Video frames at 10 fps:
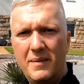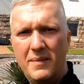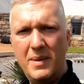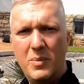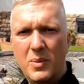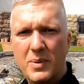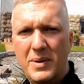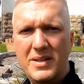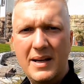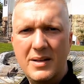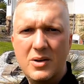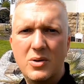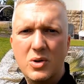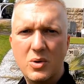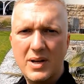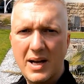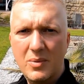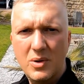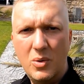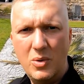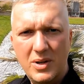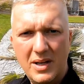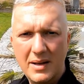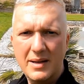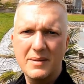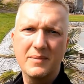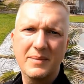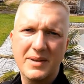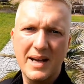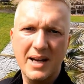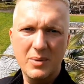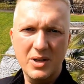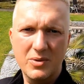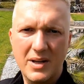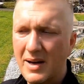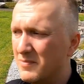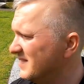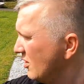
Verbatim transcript: The problem is that the control cable or the, the side boundary cable is